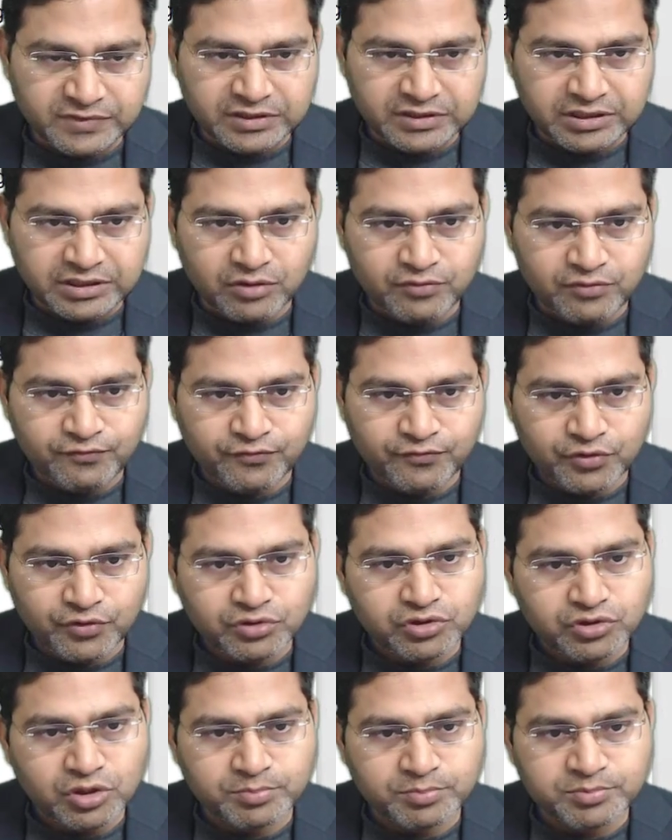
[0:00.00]
Now
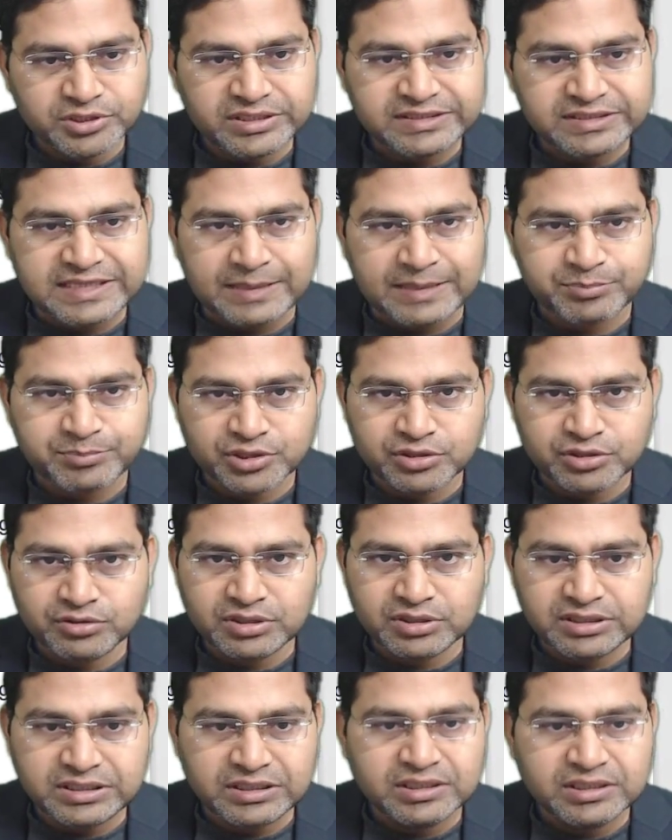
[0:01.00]
fourth option is
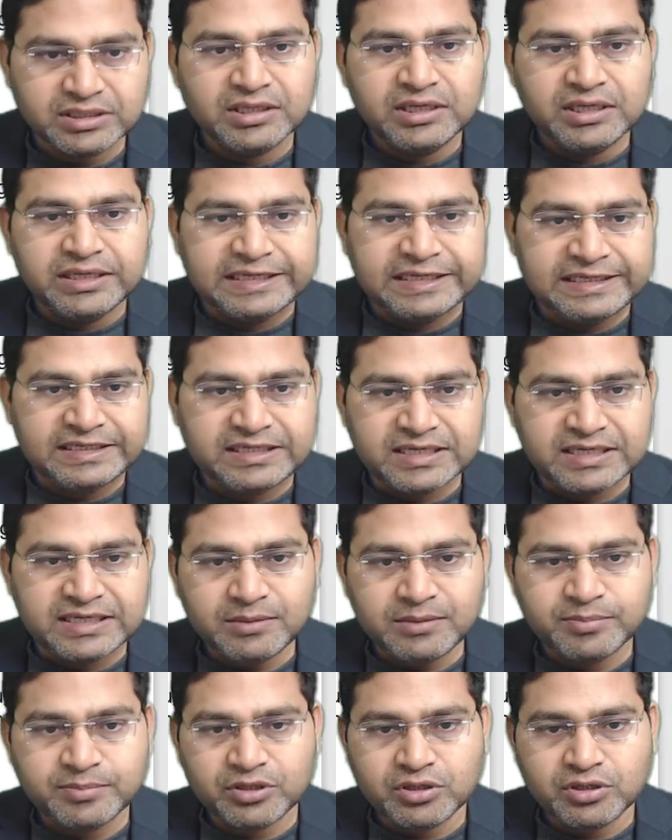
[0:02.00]
absolutely
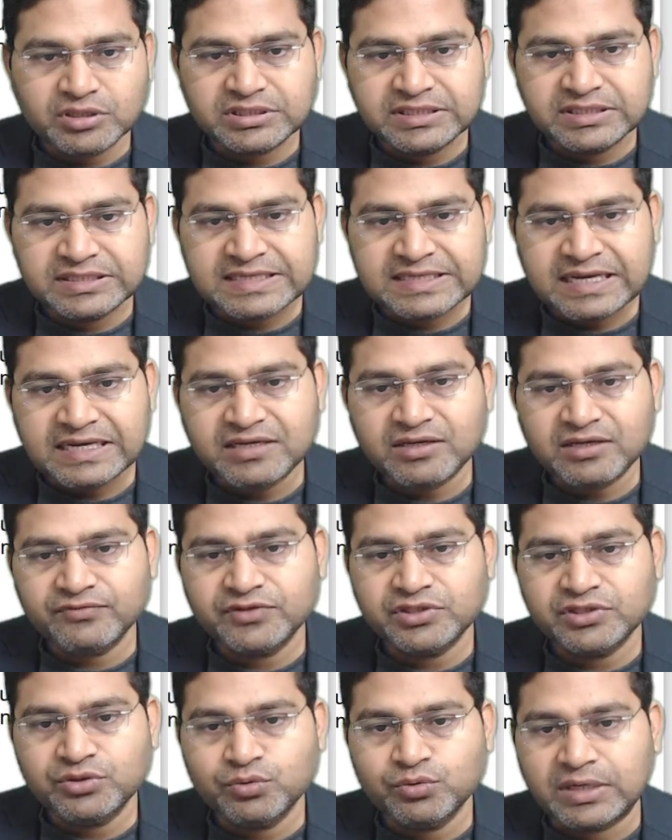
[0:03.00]
incorrect because design of
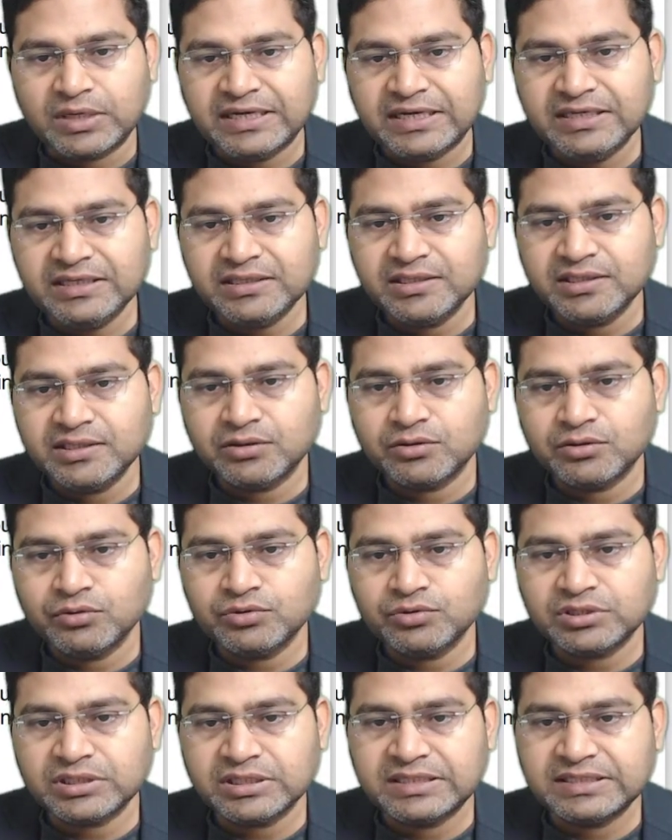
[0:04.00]
the UI
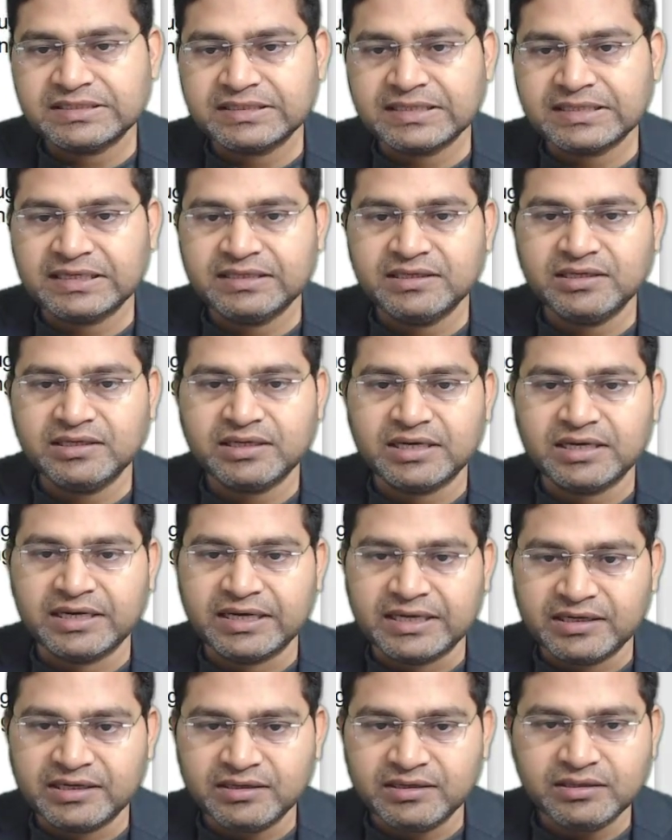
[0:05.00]
includes a designer
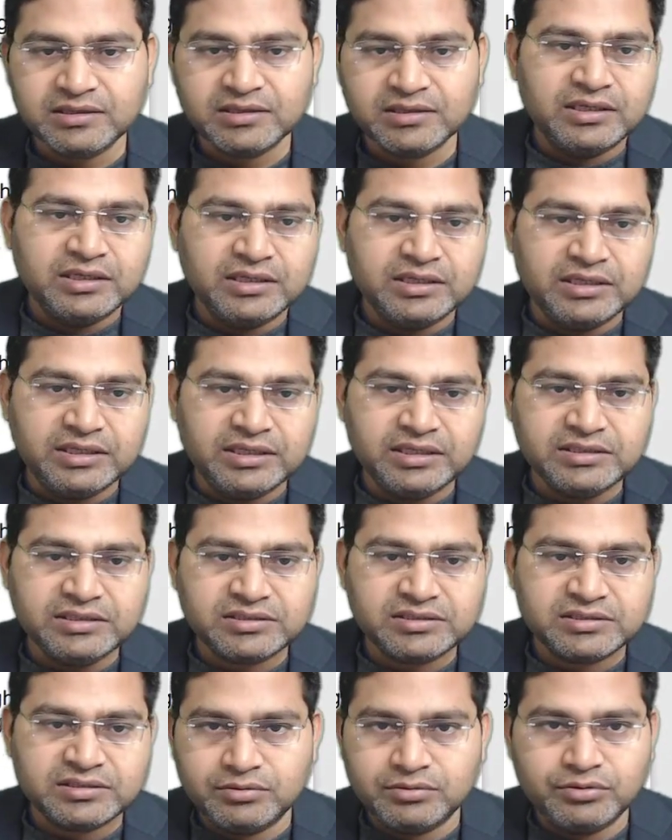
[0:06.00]
error
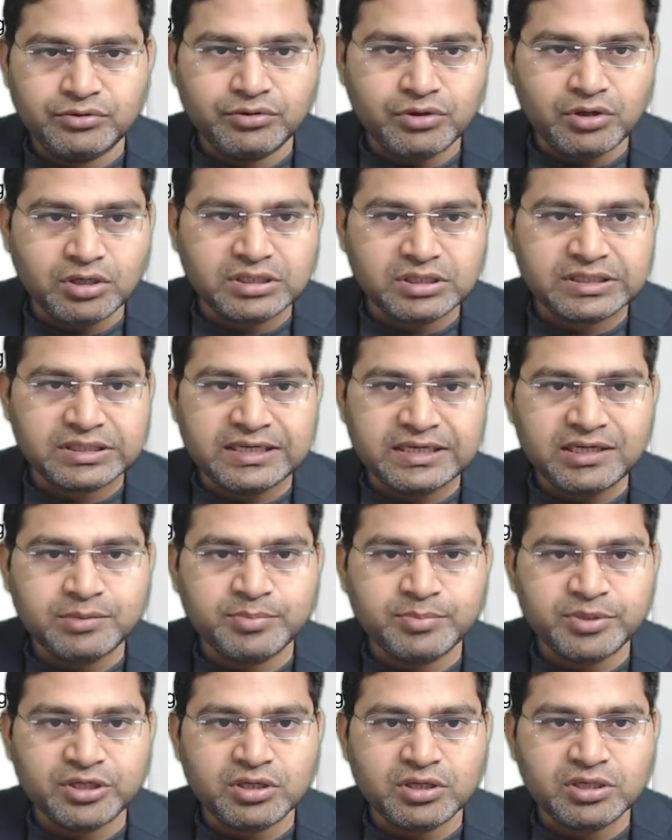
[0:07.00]
is not correct
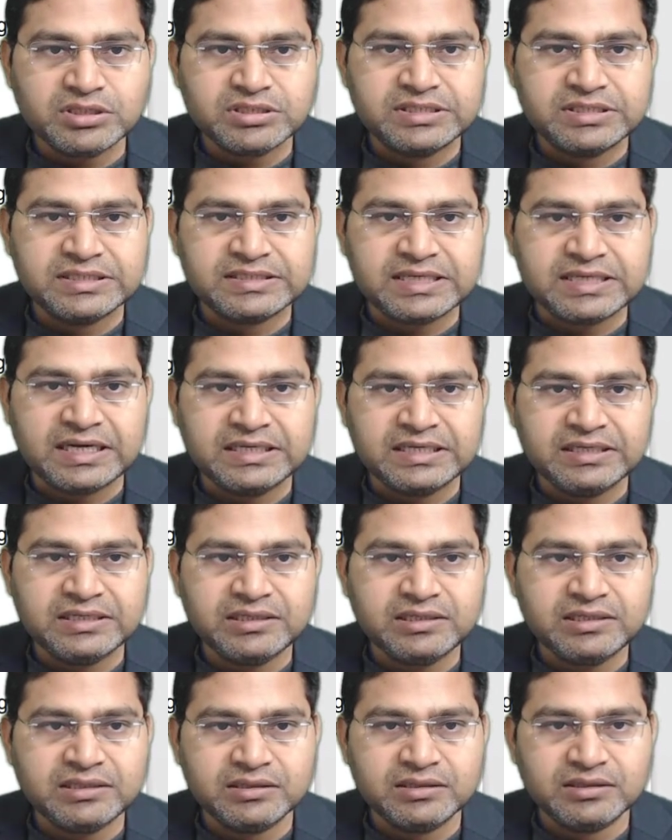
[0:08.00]
because
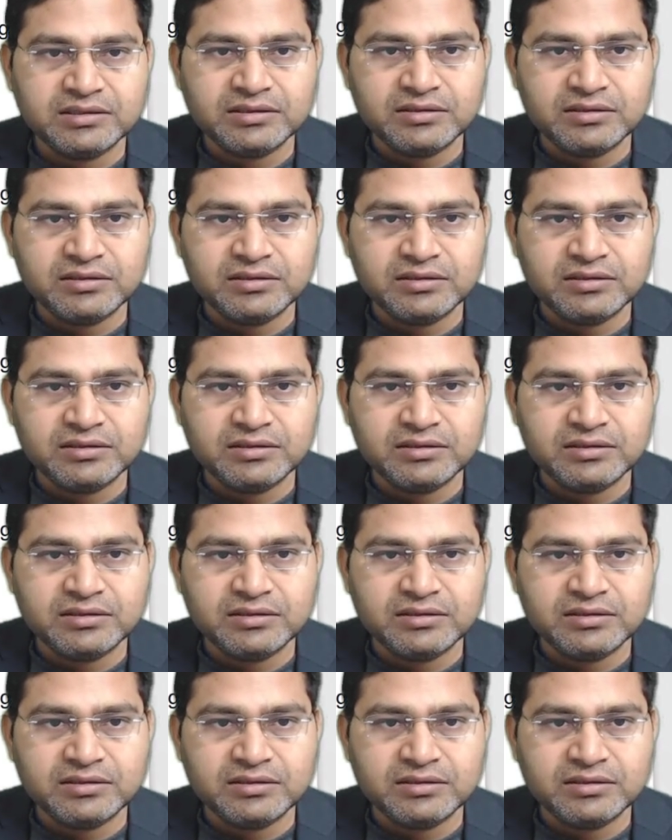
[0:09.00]
designer